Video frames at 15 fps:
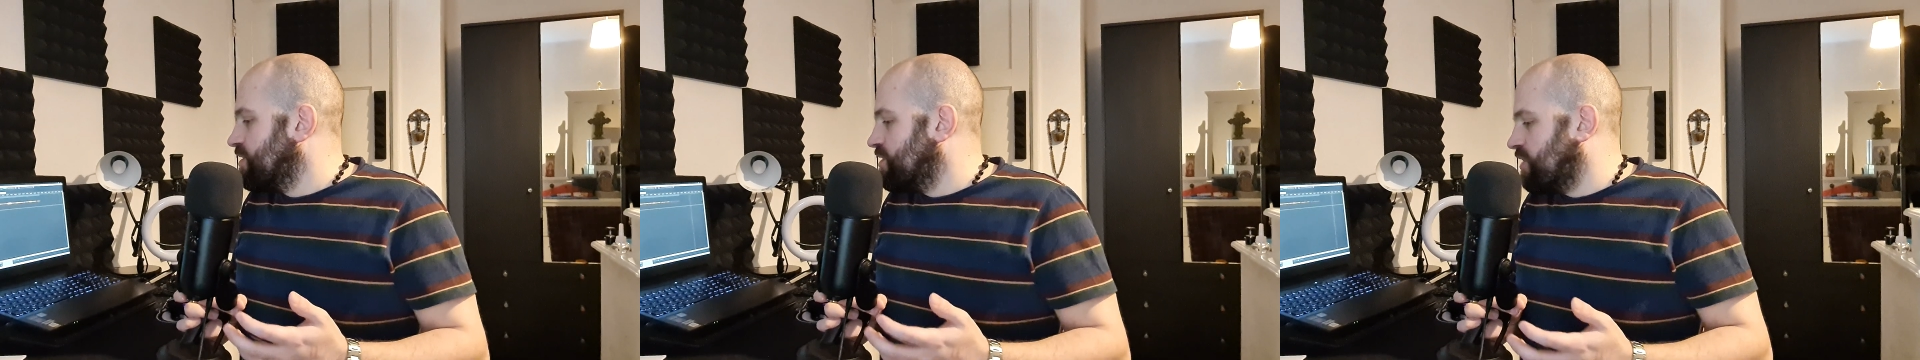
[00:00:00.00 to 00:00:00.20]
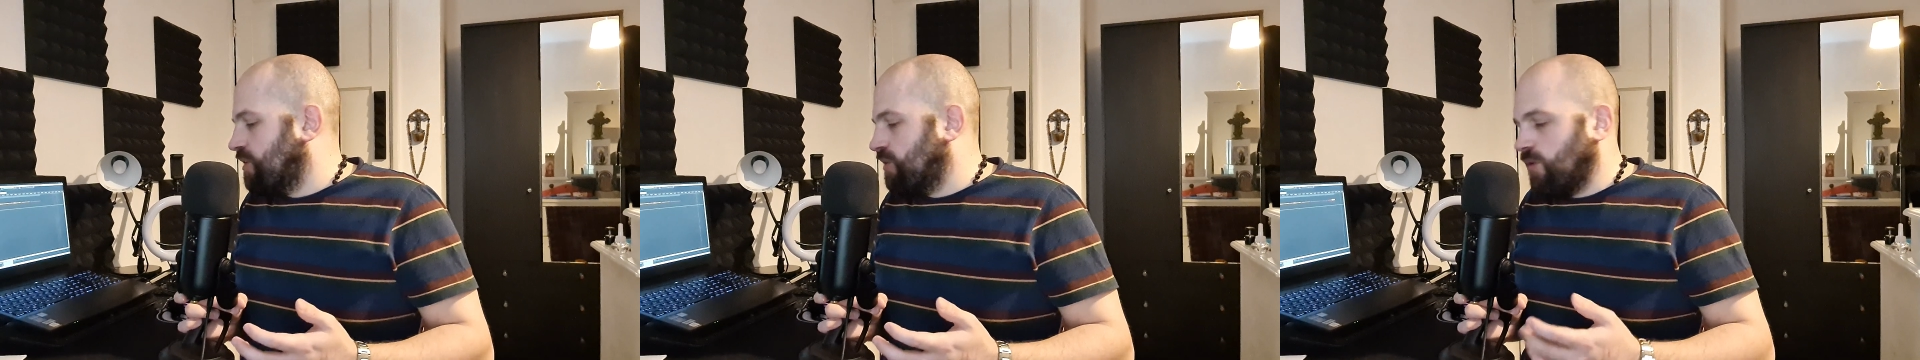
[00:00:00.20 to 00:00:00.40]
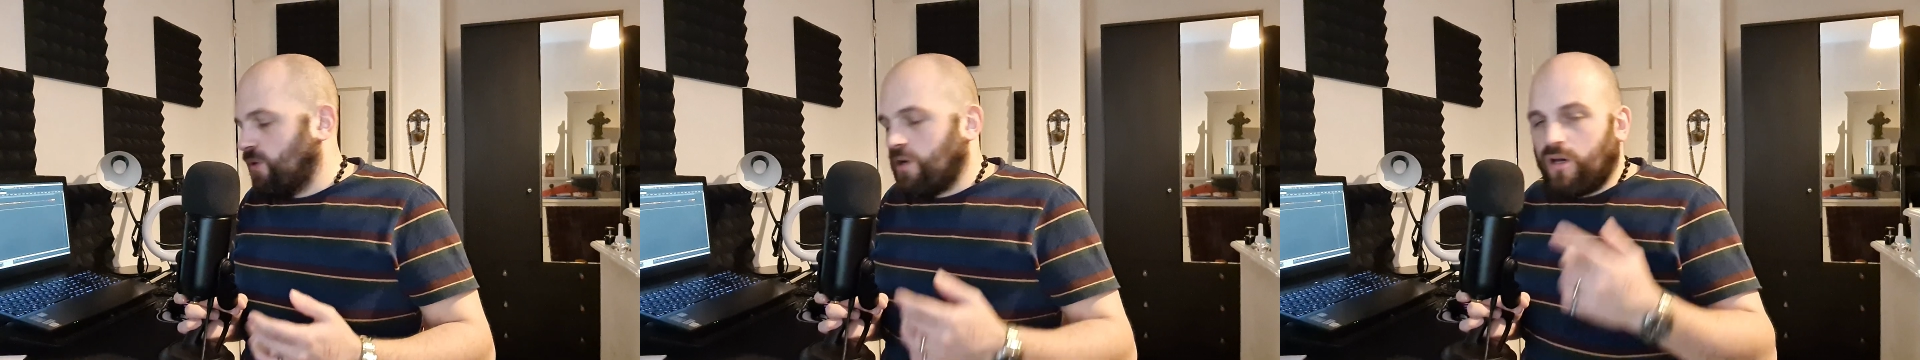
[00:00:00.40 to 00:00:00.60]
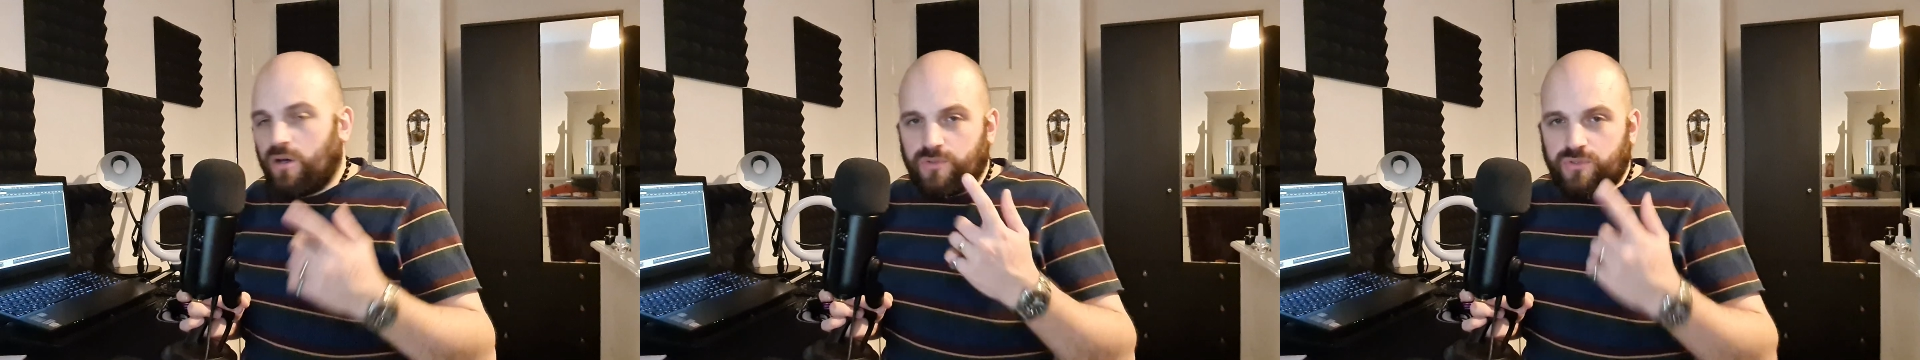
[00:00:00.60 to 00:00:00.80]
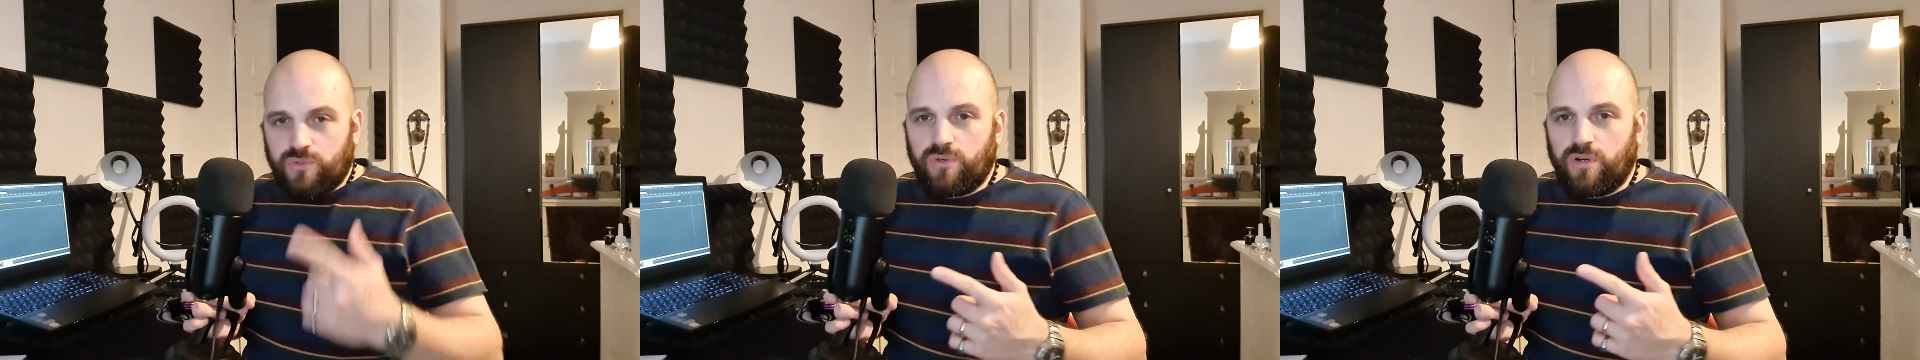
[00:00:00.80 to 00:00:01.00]
So
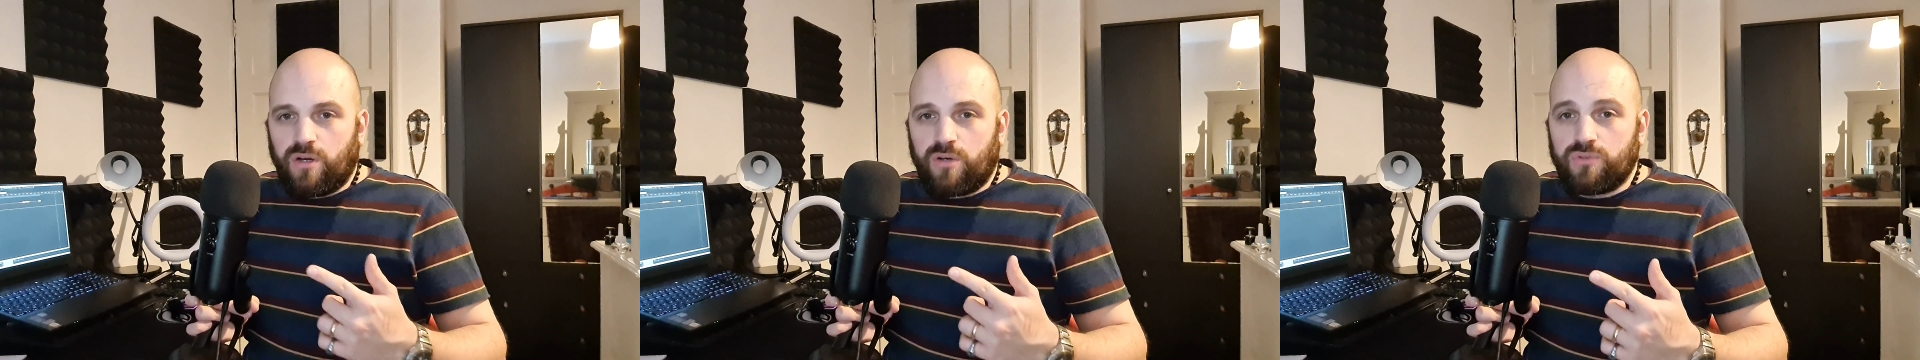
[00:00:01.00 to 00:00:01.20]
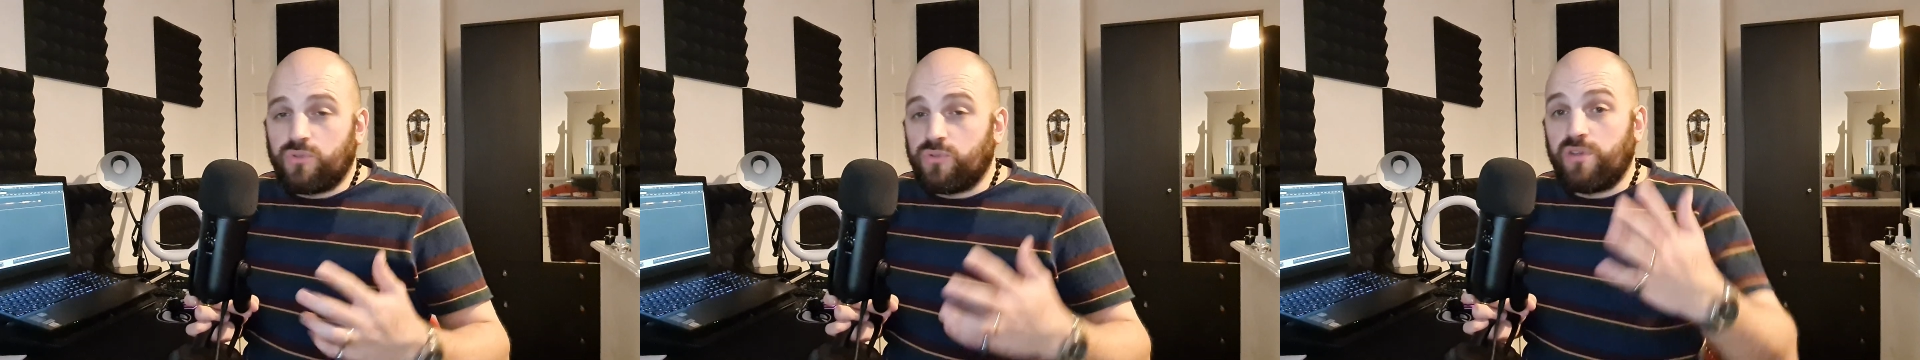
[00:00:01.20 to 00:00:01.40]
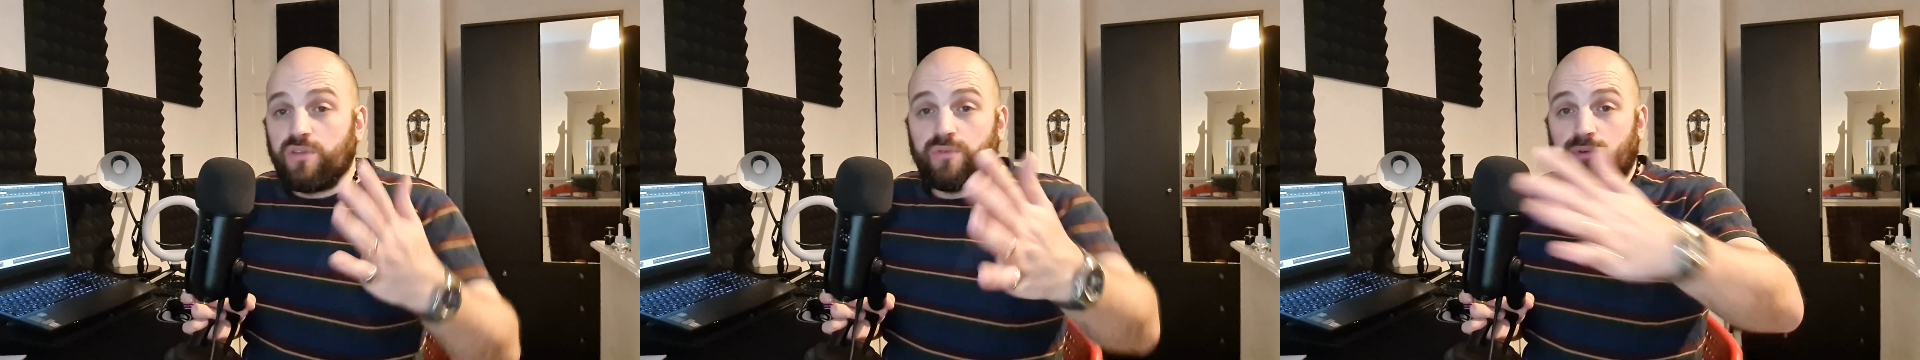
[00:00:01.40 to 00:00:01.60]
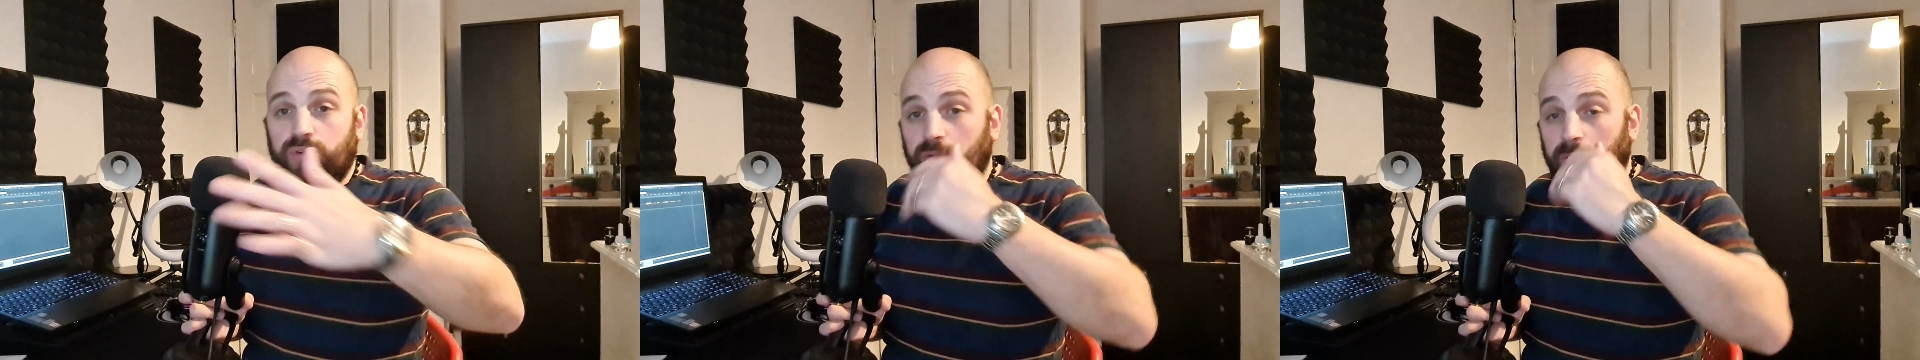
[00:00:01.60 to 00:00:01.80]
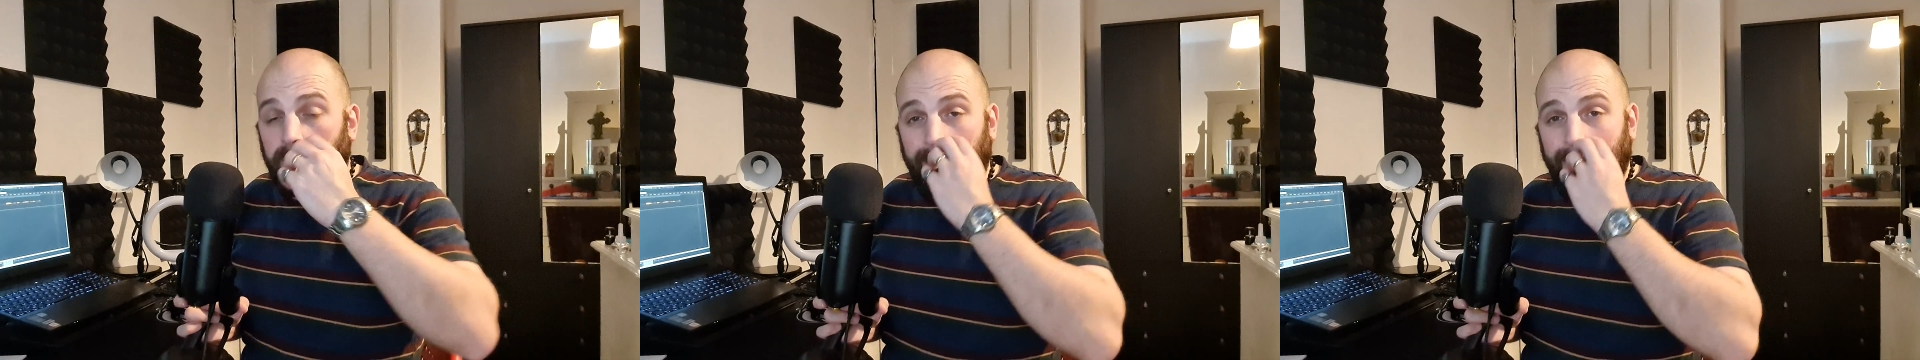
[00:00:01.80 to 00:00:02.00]
I'll talk you
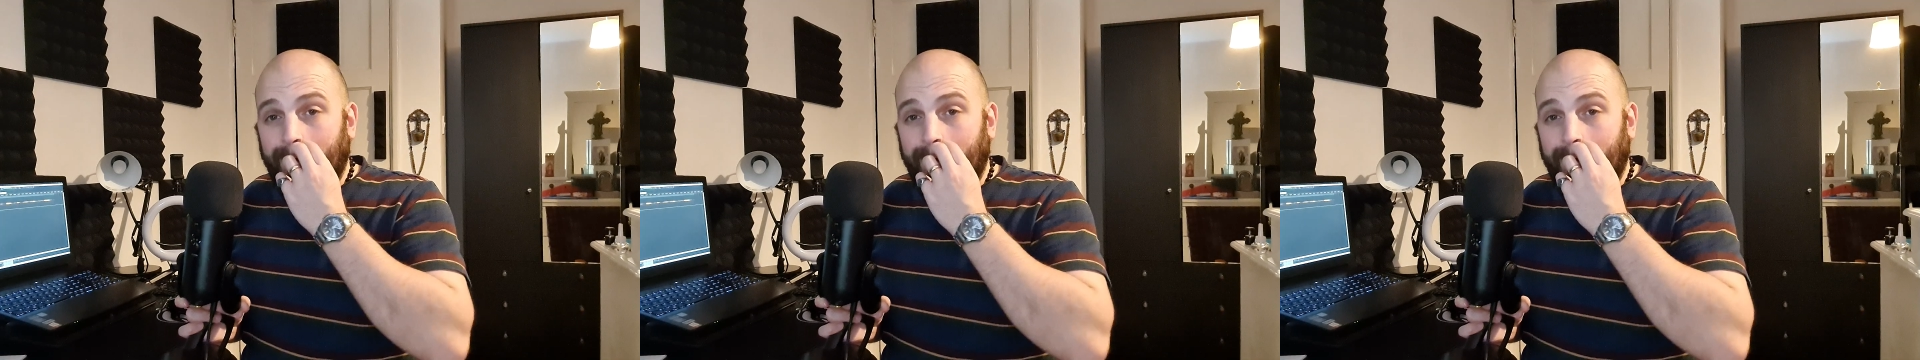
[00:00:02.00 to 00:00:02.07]
through,